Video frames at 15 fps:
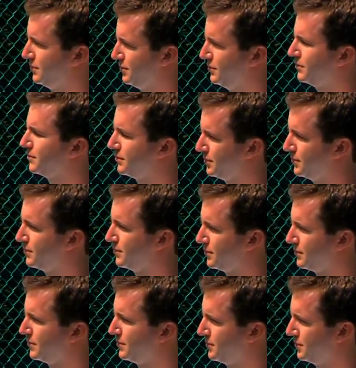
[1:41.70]
2 sets
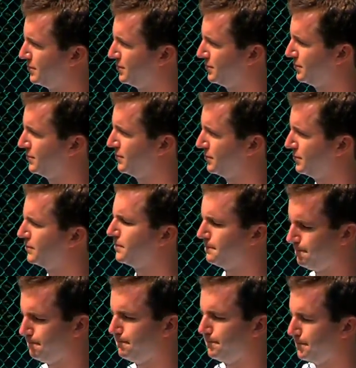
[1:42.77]
to win the
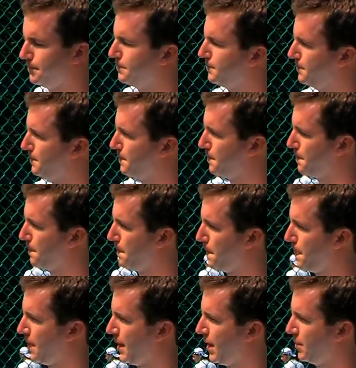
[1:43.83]
match.
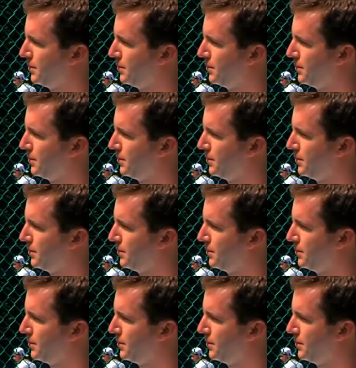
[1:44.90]
I